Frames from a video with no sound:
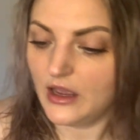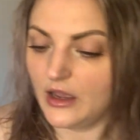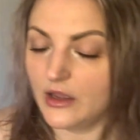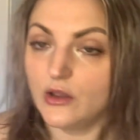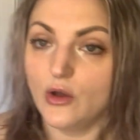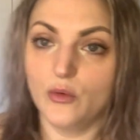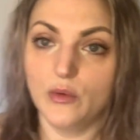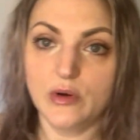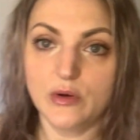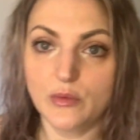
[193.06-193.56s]
I
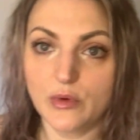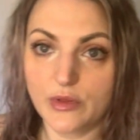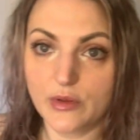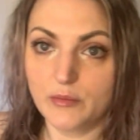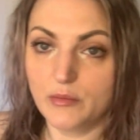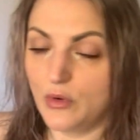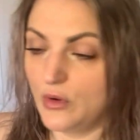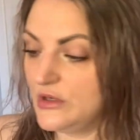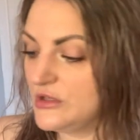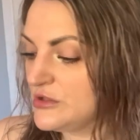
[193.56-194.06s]
go in with a
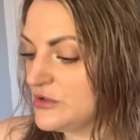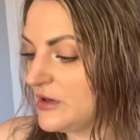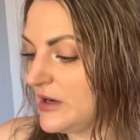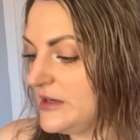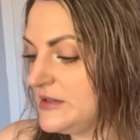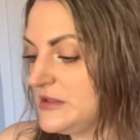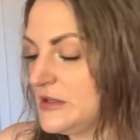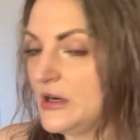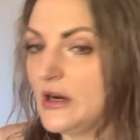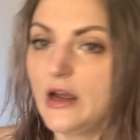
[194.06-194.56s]

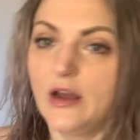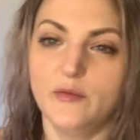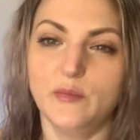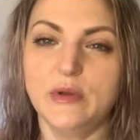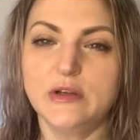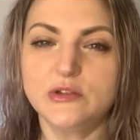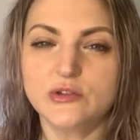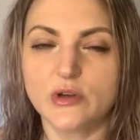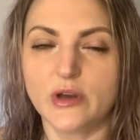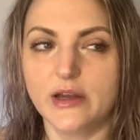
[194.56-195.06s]
moisturizer. I've
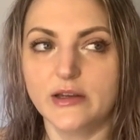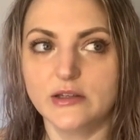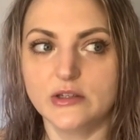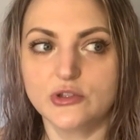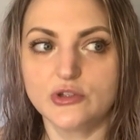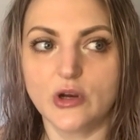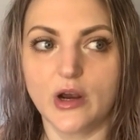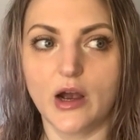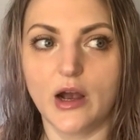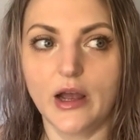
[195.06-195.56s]
been trying to
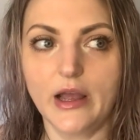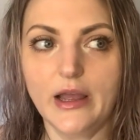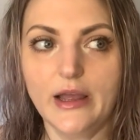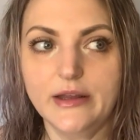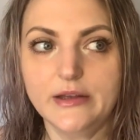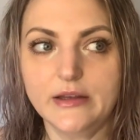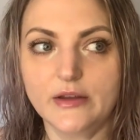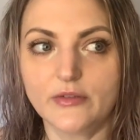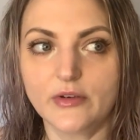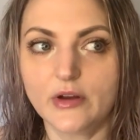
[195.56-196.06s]
try
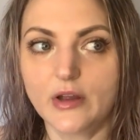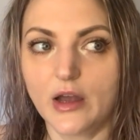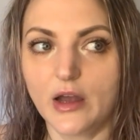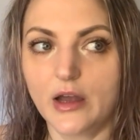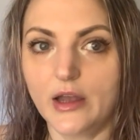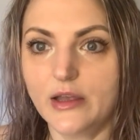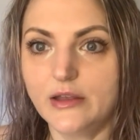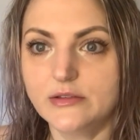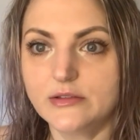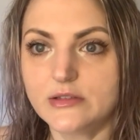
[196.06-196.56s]
different
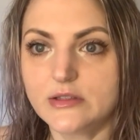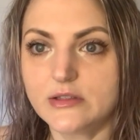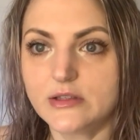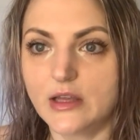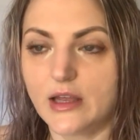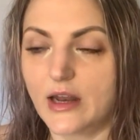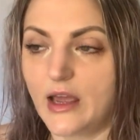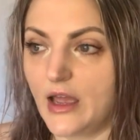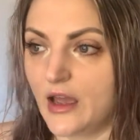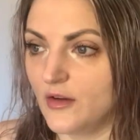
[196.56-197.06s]
kinds
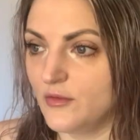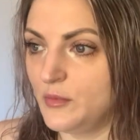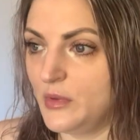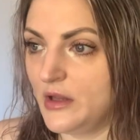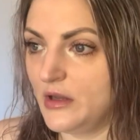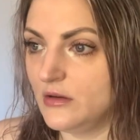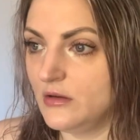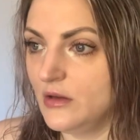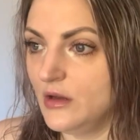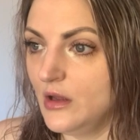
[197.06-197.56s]
and have
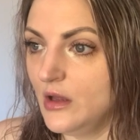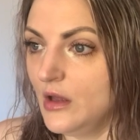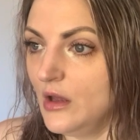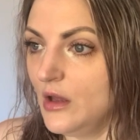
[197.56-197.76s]
been